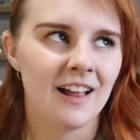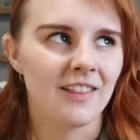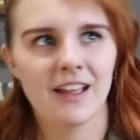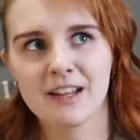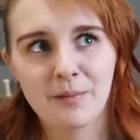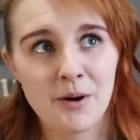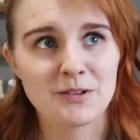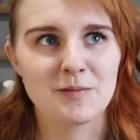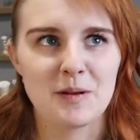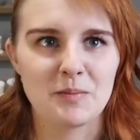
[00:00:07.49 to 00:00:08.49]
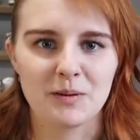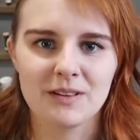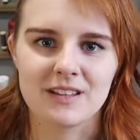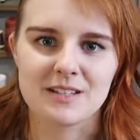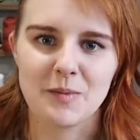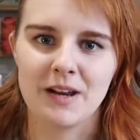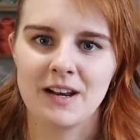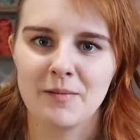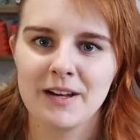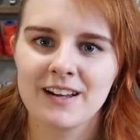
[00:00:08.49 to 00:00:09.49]
Like most people, this
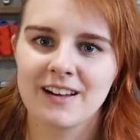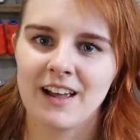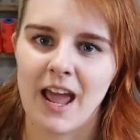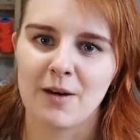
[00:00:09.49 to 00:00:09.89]
pandemic,